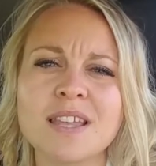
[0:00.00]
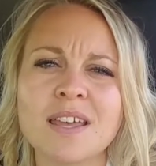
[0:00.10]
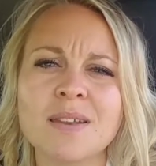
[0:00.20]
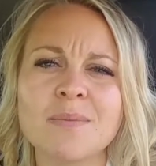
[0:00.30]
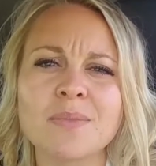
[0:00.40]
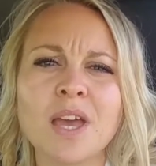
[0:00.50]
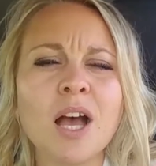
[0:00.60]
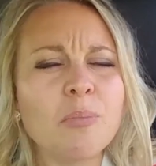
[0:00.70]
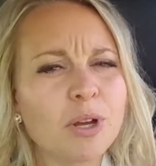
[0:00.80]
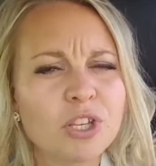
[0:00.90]
said,
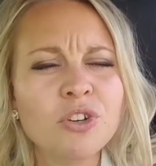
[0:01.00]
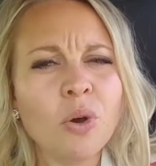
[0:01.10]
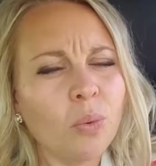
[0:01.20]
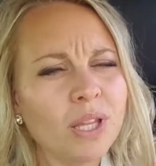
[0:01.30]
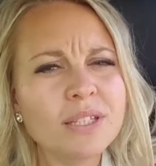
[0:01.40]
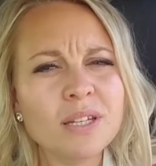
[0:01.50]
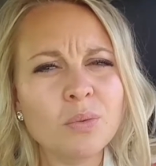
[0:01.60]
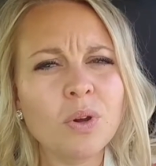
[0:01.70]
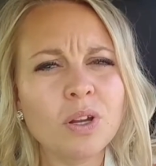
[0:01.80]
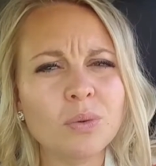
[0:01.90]
but we
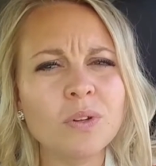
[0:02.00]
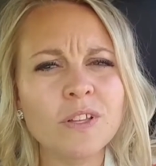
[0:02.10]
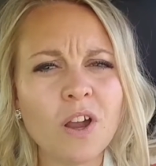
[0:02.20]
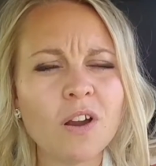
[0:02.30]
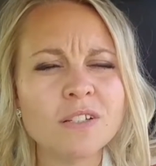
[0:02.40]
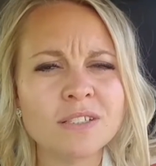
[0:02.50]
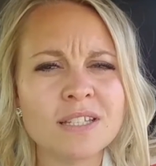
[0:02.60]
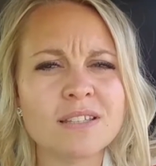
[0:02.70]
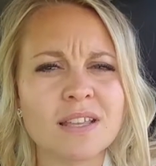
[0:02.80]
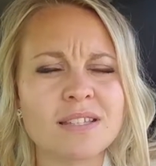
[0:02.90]
did work really hard on
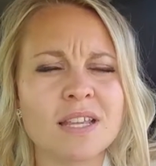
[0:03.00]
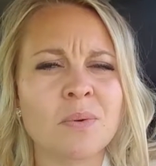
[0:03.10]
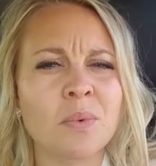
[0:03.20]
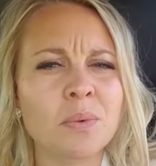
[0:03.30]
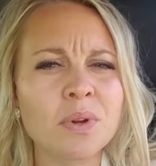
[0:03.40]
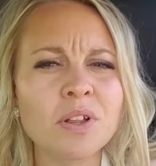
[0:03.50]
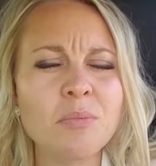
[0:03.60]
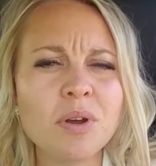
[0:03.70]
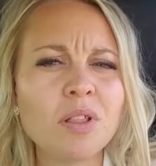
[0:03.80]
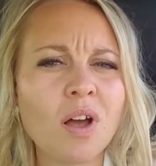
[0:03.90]
this lesson, and we really
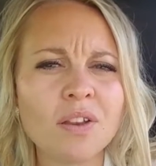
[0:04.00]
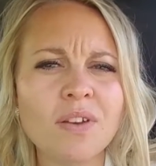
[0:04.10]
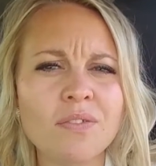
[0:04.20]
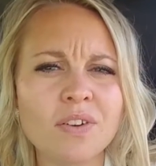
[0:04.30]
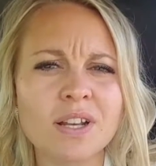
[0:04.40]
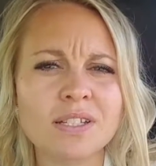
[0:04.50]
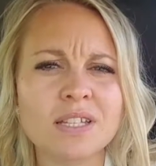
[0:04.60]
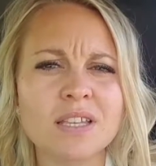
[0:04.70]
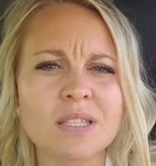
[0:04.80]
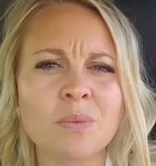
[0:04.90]
put a lot of effort
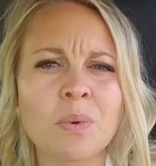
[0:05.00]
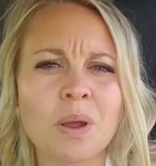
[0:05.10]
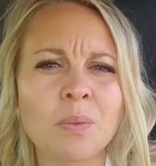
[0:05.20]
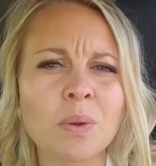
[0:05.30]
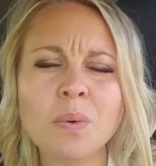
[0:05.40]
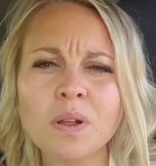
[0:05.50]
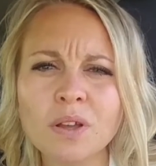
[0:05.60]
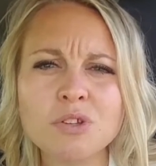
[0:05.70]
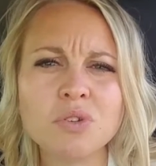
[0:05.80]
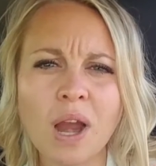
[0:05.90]
into this, and we
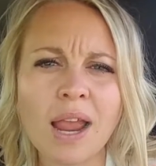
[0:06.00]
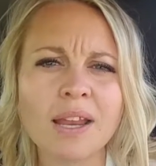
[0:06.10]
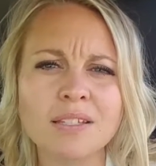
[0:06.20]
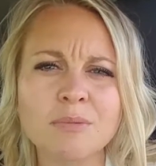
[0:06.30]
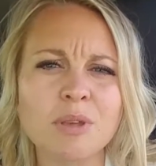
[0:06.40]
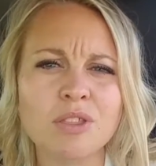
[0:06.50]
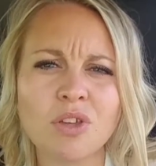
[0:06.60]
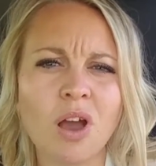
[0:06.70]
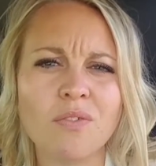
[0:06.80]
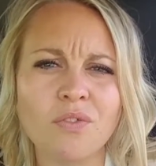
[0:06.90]
really tried to be
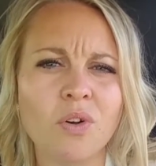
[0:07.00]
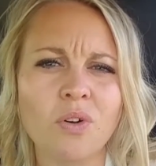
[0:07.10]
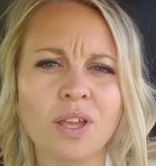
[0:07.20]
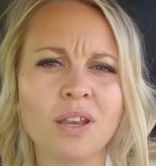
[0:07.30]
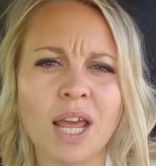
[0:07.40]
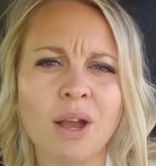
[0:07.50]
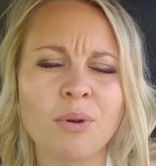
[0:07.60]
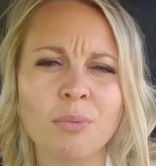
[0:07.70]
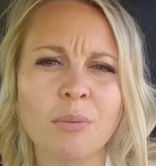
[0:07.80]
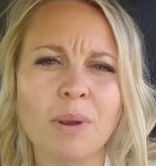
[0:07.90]
thoughtful in how
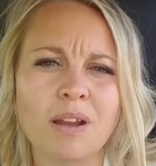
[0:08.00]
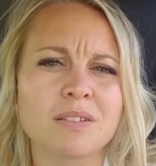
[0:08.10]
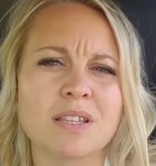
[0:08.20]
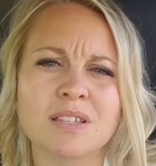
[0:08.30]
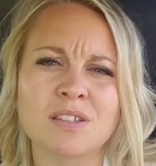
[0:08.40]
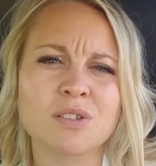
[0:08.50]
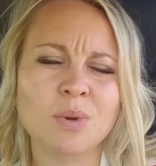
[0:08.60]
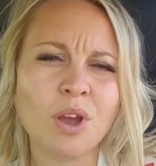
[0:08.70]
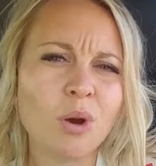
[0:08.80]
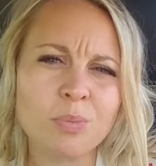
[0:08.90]
we prepared this, and so
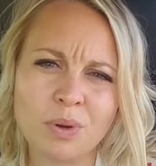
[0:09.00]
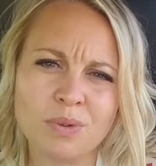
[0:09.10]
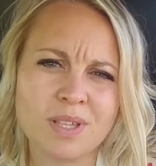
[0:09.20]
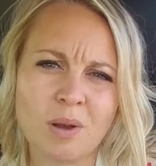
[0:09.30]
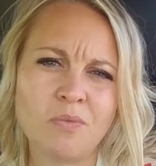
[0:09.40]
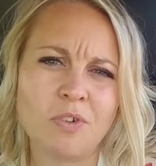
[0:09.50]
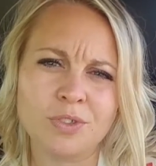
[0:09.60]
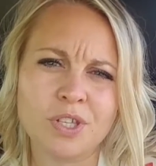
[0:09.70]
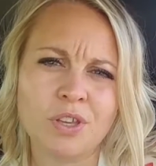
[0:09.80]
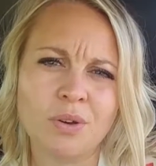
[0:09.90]
we hope it was helpful
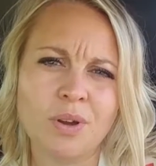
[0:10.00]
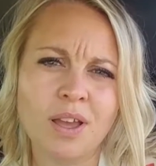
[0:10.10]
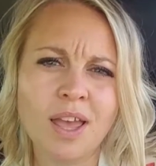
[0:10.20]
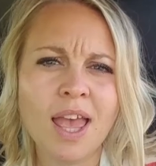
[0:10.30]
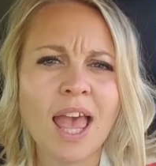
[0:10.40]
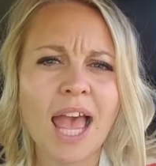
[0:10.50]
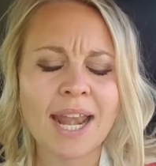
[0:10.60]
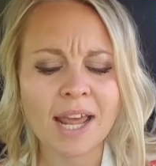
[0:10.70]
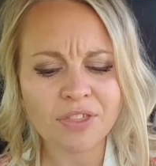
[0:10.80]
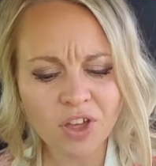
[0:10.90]
to you.
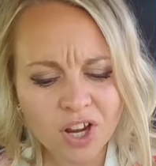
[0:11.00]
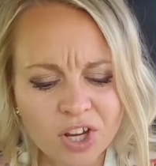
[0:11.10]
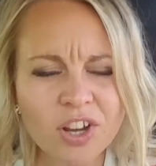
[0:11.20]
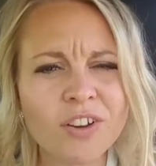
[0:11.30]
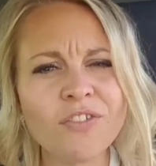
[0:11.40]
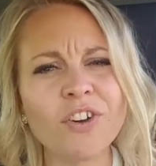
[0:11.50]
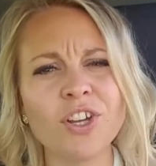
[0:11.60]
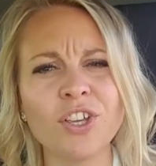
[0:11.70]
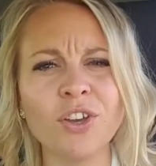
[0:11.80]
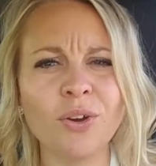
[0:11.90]
And I thought, good for
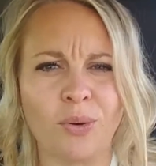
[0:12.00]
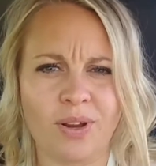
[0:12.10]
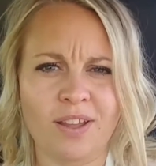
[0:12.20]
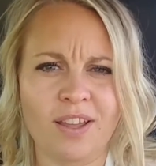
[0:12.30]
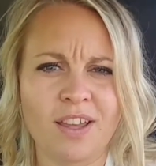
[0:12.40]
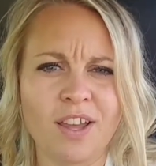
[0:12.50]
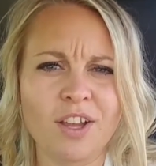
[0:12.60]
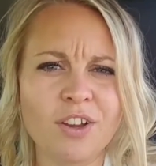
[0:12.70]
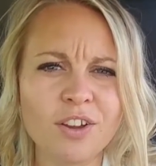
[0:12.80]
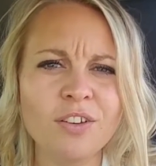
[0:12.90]
you.
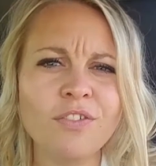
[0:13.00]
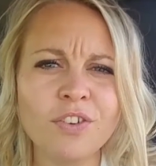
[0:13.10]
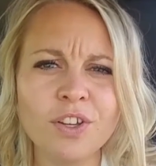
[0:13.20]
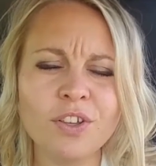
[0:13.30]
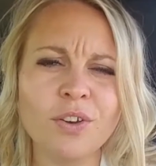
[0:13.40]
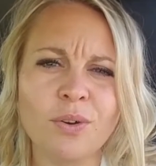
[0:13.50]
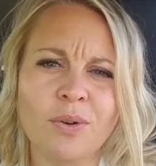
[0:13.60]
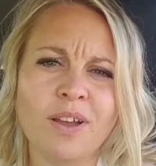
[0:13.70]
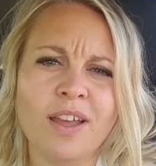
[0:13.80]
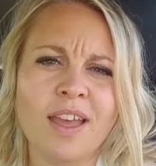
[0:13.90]
Good for you.